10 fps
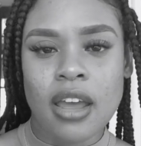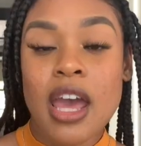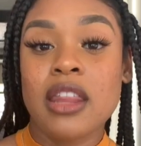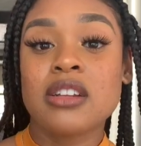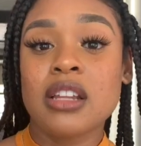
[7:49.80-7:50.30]

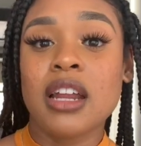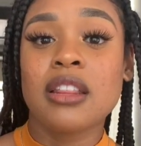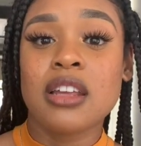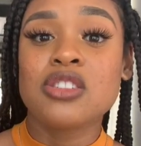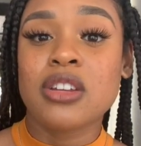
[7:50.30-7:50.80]
There's a lot of
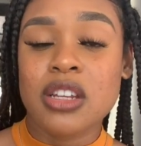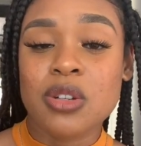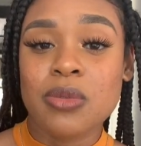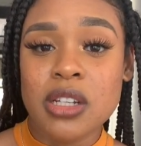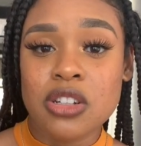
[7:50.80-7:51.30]
things you need to
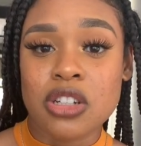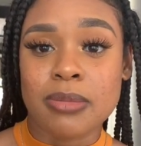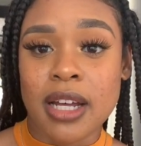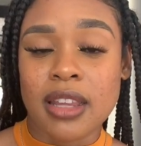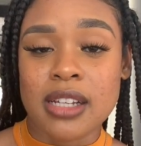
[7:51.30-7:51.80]
research
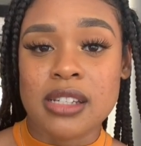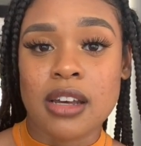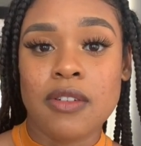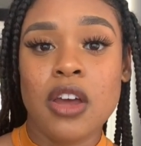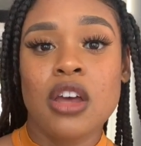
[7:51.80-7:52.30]
about that
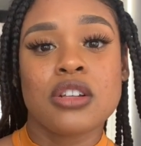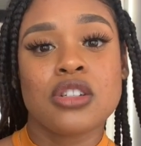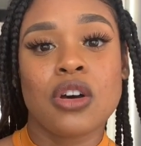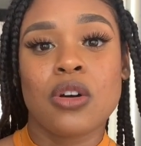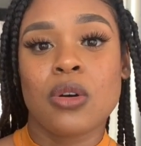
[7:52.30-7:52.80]
stuff.
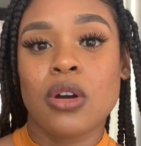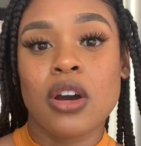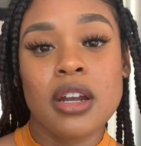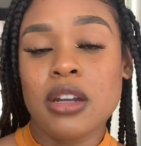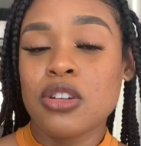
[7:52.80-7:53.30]
So go
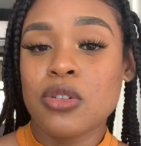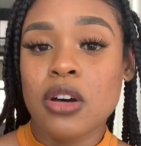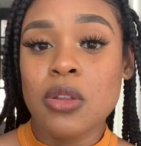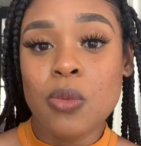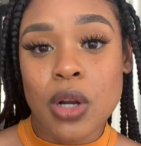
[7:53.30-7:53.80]
ahead and do all
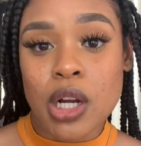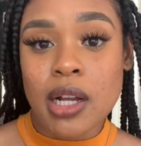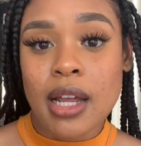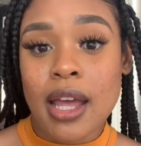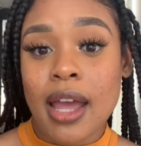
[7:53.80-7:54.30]
the work,
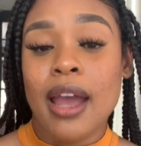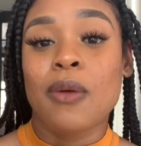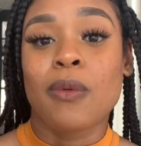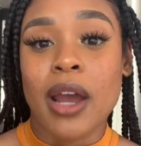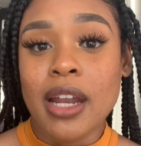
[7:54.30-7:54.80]

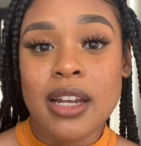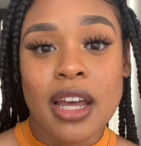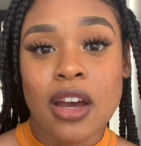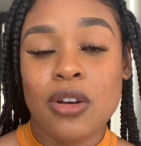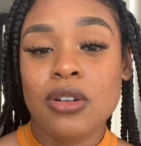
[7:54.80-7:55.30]
write it
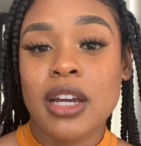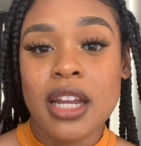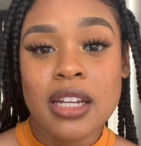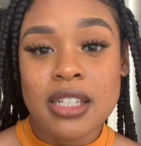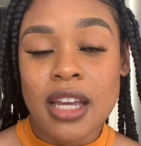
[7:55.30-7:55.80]
down, get
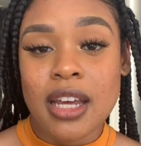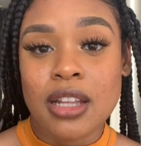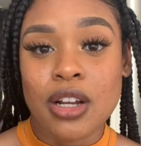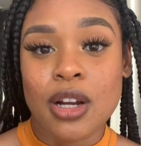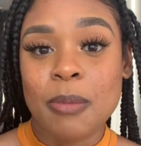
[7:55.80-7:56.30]
it
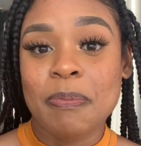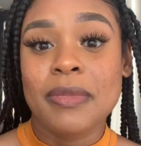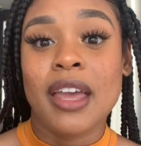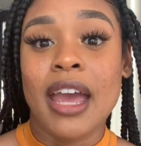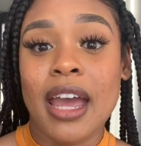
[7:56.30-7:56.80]
together,
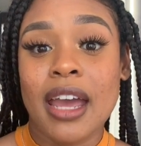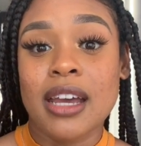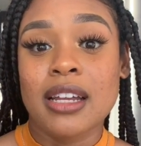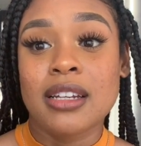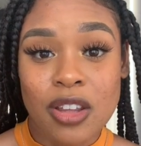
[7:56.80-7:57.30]

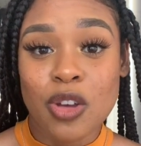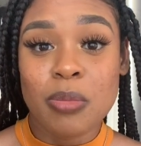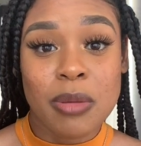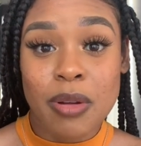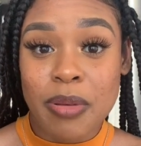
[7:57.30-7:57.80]
and you'll be
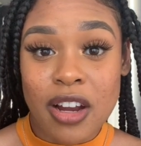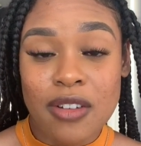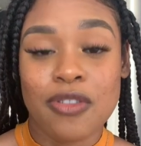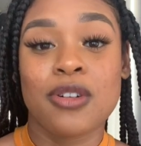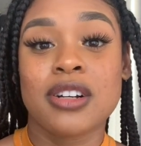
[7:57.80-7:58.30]
prepared
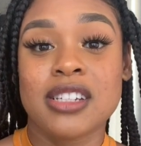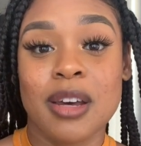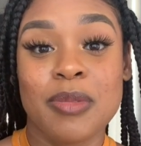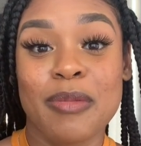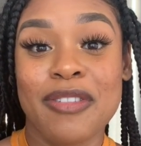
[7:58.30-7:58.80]
for step
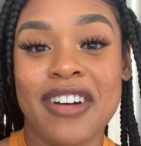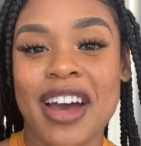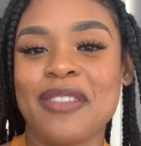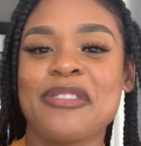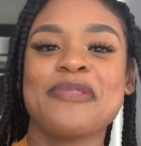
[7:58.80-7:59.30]
number
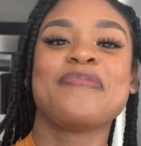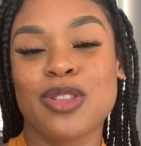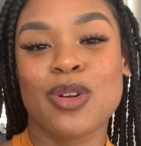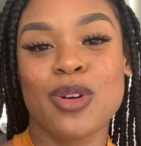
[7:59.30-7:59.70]
5. Throw